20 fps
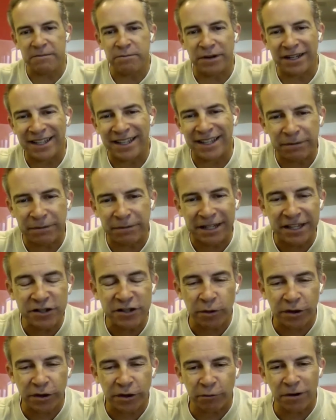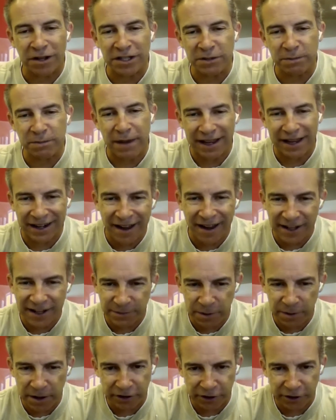But he's the one that runs back and hides
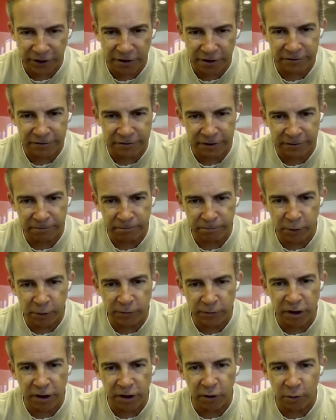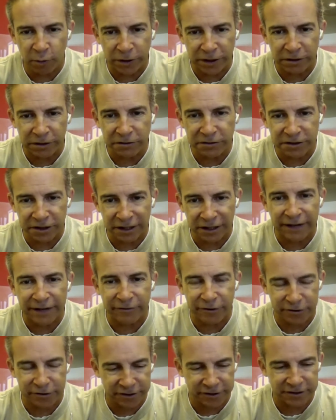behind the curtain, and moves all the wheels and the
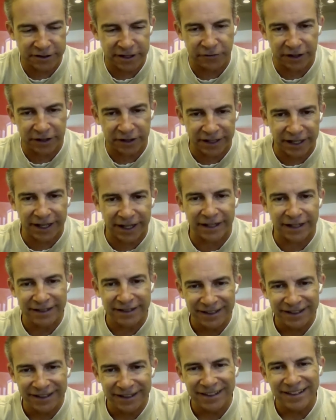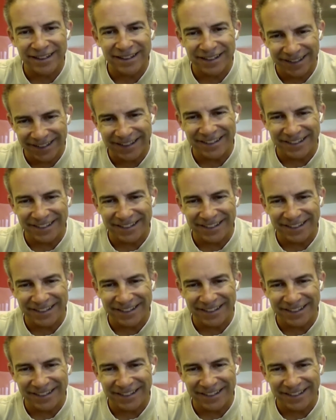levers and stuff like that.